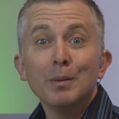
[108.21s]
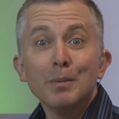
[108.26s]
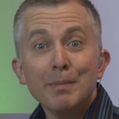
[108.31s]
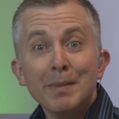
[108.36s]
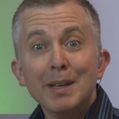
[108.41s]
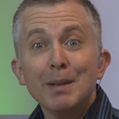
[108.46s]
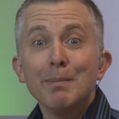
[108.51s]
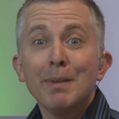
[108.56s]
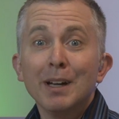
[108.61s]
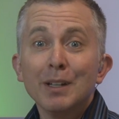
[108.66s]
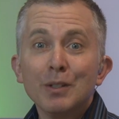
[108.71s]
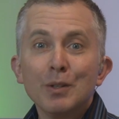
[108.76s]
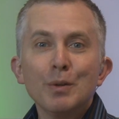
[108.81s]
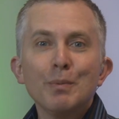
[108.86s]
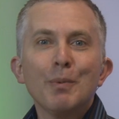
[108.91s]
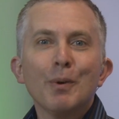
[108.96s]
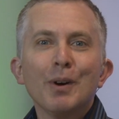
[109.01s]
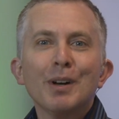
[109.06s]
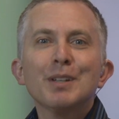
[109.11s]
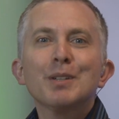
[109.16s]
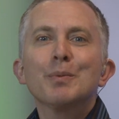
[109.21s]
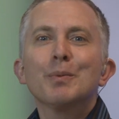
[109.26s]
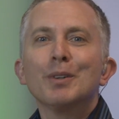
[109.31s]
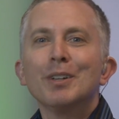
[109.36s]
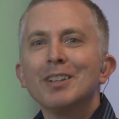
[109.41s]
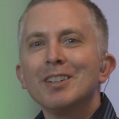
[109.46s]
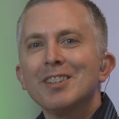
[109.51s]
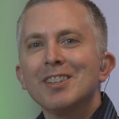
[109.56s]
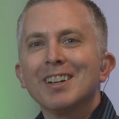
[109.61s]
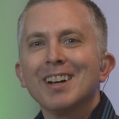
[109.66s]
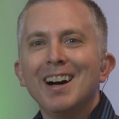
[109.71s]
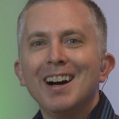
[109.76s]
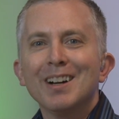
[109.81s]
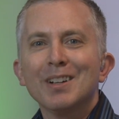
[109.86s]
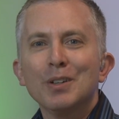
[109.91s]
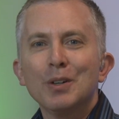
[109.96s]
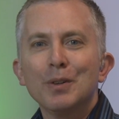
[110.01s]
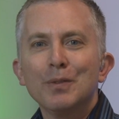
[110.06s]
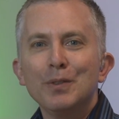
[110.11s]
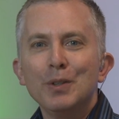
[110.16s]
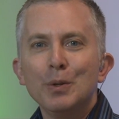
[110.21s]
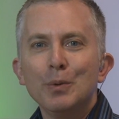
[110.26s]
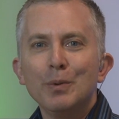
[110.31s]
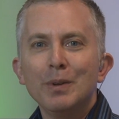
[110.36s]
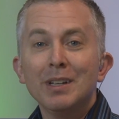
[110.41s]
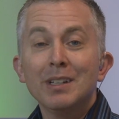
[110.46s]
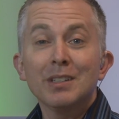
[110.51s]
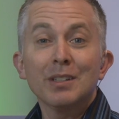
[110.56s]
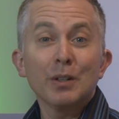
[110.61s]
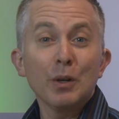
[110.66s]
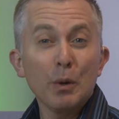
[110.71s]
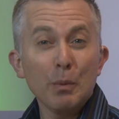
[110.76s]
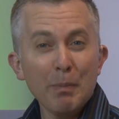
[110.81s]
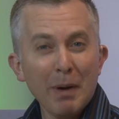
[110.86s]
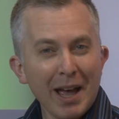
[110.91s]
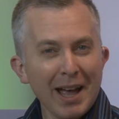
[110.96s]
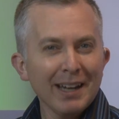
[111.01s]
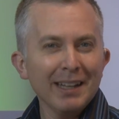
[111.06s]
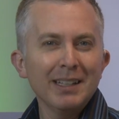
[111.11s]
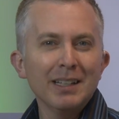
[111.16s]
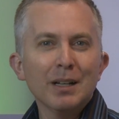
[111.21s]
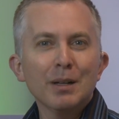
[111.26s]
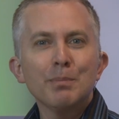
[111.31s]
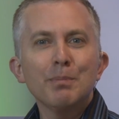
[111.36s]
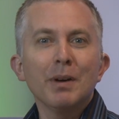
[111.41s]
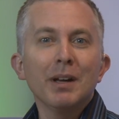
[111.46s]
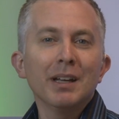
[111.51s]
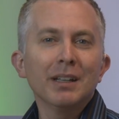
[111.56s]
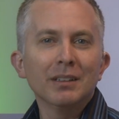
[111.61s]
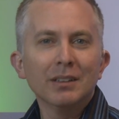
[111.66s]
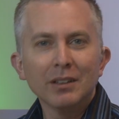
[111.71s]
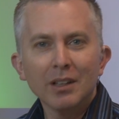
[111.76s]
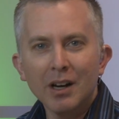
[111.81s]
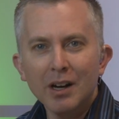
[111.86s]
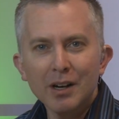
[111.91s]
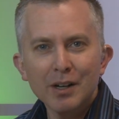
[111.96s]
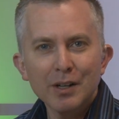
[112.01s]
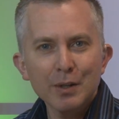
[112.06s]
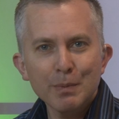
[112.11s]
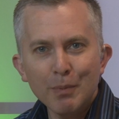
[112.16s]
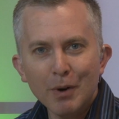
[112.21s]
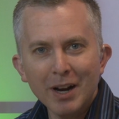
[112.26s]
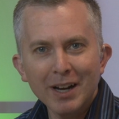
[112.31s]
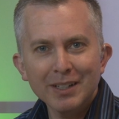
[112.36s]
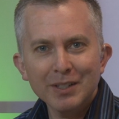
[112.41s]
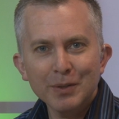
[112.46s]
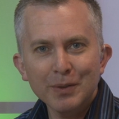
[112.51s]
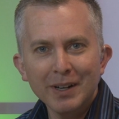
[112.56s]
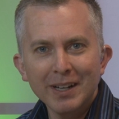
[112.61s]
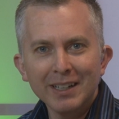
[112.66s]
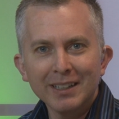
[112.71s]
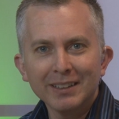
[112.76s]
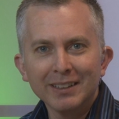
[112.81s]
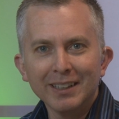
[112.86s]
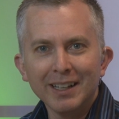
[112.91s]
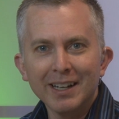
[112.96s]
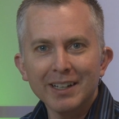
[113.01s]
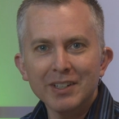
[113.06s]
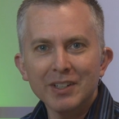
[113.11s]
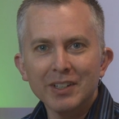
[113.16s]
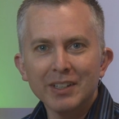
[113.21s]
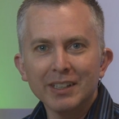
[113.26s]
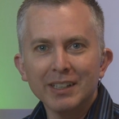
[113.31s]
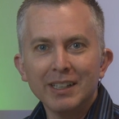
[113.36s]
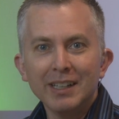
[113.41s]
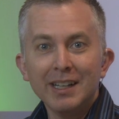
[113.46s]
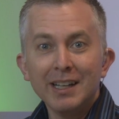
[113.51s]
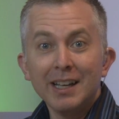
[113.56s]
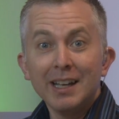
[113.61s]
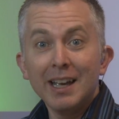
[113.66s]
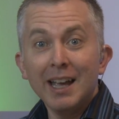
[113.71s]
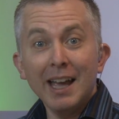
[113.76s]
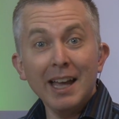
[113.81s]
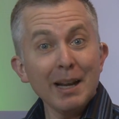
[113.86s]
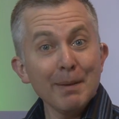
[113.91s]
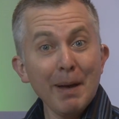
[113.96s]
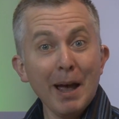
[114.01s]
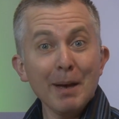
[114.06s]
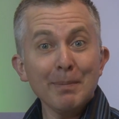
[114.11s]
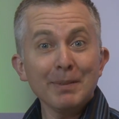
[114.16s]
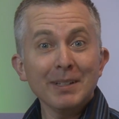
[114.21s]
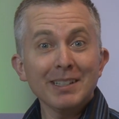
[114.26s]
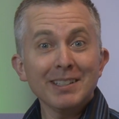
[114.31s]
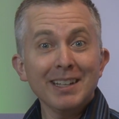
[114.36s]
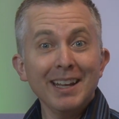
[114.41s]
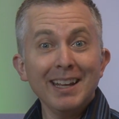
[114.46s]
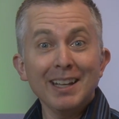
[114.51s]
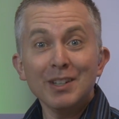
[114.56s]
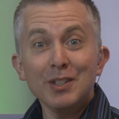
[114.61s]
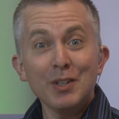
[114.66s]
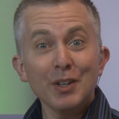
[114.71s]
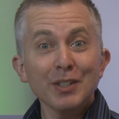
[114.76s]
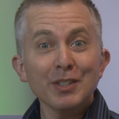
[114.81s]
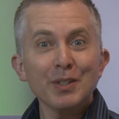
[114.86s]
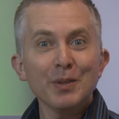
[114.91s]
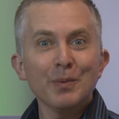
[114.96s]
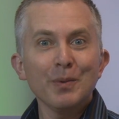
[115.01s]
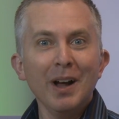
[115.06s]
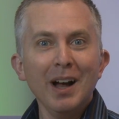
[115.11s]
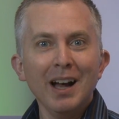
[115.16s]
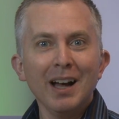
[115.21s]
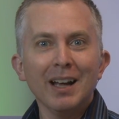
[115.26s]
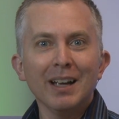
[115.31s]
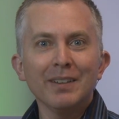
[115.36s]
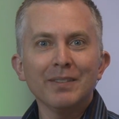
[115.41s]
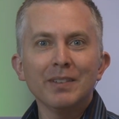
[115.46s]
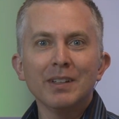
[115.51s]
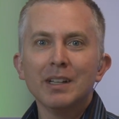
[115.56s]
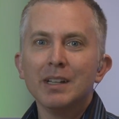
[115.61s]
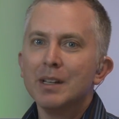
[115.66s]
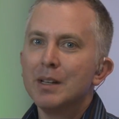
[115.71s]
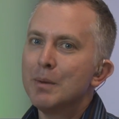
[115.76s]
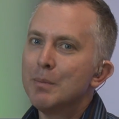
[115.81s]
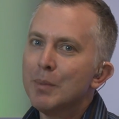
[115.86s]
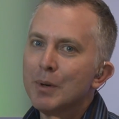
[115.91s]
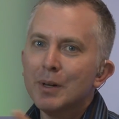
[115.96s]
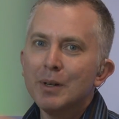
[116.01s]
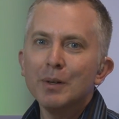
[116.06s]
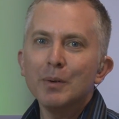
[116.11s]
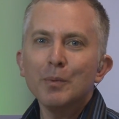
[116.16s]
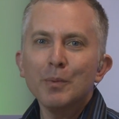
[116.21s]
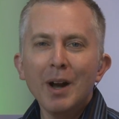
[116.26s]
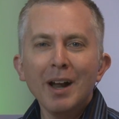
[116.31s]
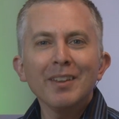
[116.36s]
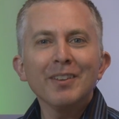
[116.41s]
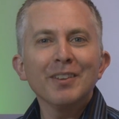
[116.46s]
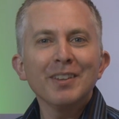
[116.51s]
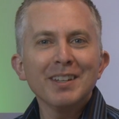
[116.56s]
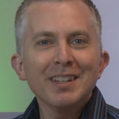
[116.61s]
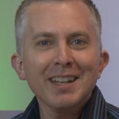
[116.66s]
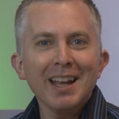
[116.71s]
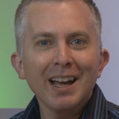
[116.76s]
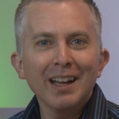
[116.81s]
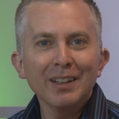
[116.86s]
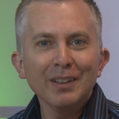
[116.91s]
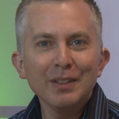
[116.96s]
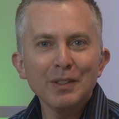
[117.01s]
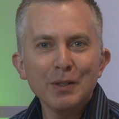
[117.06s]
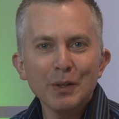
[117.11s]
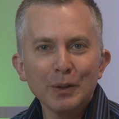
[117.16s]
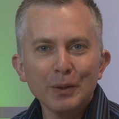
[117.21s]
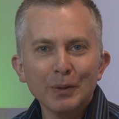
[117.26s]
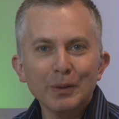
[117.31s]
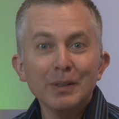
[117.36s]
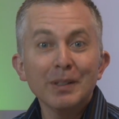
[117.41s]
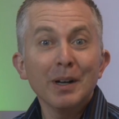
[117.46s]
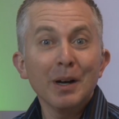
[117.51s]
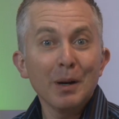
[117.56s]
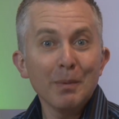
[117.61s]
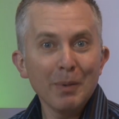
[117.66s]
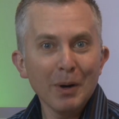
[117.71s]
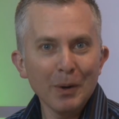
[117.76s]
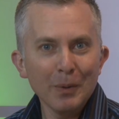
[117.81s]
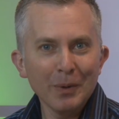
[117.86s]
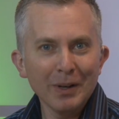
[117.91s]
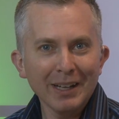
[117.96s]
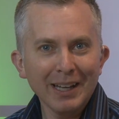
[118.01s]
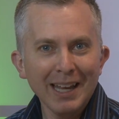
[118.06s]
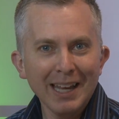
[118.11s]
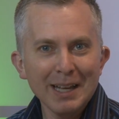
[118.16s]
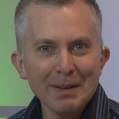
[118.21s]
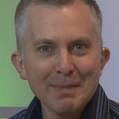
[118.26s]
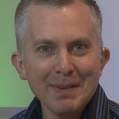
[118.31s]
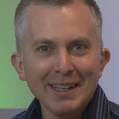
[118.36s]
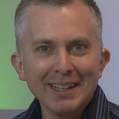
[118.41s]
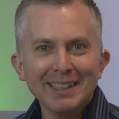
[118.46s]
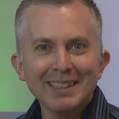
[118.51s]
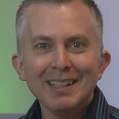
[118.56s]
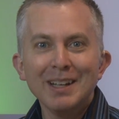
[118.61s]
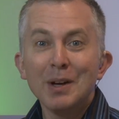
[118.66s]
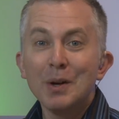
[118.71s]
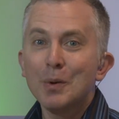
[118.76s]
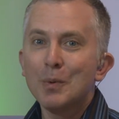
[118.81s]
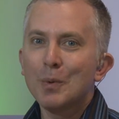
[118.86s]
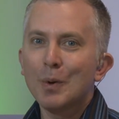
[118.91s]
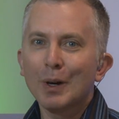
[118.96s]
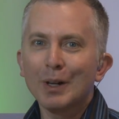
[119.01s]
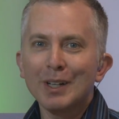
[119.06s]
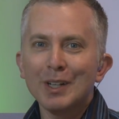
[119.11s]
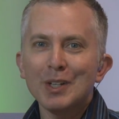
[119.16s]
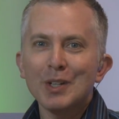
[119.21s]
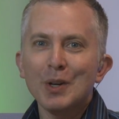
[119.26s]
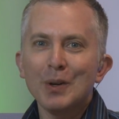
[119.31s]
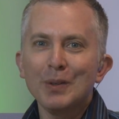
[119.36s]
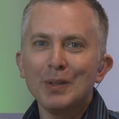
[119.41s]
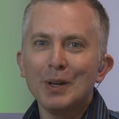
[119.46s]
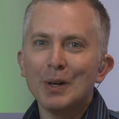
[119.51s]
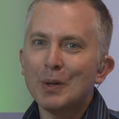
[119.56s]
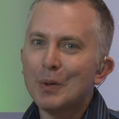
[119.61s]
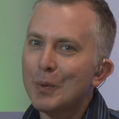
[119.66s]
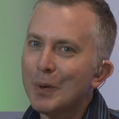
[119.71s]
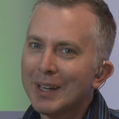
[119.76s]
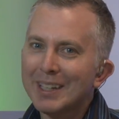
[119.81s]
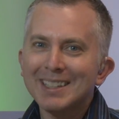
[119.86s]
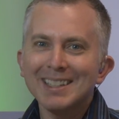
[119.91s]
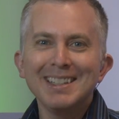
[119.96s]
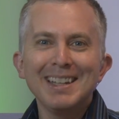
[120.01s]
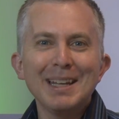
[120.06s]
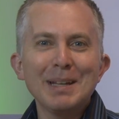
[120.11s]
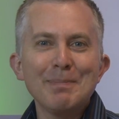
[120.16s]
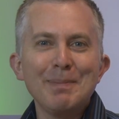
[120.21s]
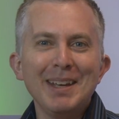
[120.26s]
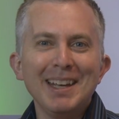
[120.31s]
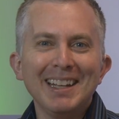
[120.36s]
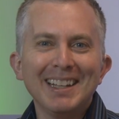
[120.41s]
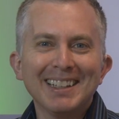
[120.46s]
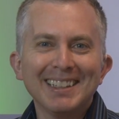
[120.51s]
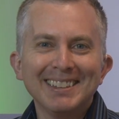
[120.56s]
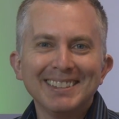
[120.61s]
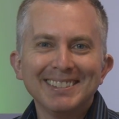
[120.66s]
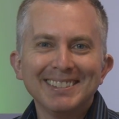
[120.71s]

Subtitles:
me and my two boys were in Chicago a few weeks ago packing up a large brass train collection. And I'm happy to say it just arrived. But rather than telling you about what came in, we're going to show you a quick sneak peek.